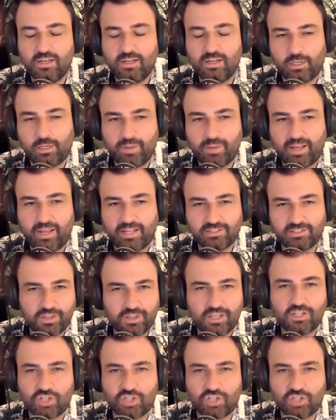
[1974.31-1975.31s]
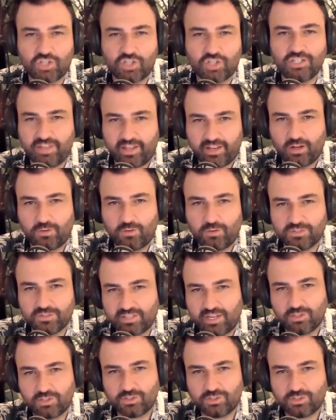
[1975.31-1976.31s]
I think changing that
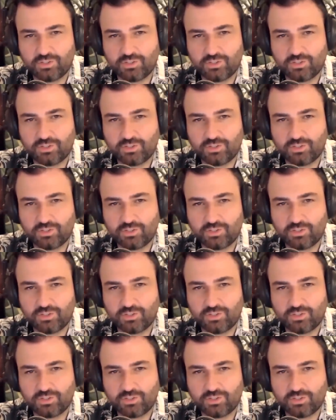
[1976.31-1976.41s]
conversation,